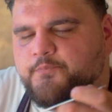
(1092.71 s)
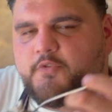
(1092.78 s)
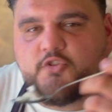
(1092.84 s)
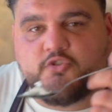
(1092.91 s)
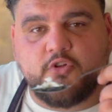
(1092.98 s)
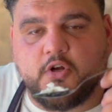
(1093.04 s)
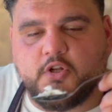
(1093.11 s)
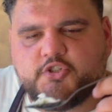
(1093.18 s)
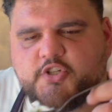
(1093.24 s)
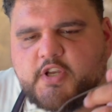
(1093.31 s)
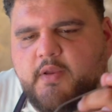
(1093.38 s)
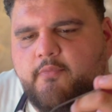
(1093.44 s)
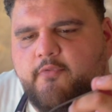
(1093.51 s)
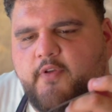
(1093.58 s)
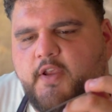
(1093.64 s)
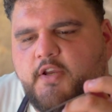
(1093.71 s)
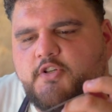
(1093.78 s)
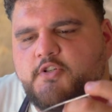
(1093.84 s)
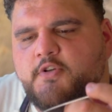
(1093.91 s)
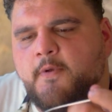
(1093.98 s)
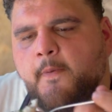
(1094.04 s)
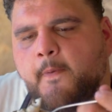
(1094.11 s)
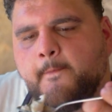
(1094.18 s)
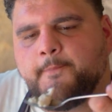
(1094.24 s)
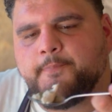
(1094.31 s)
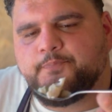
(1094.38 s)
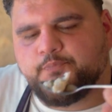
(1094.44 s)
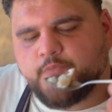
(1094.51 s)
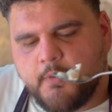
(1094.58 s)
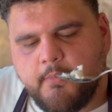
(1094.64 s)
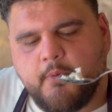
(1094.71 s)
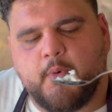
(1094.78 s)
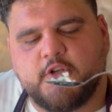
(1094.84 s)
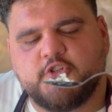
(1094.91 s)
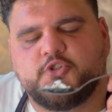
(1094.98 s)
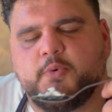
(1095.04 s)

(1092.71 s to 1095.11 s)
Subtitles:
It's not a cheap fish, but once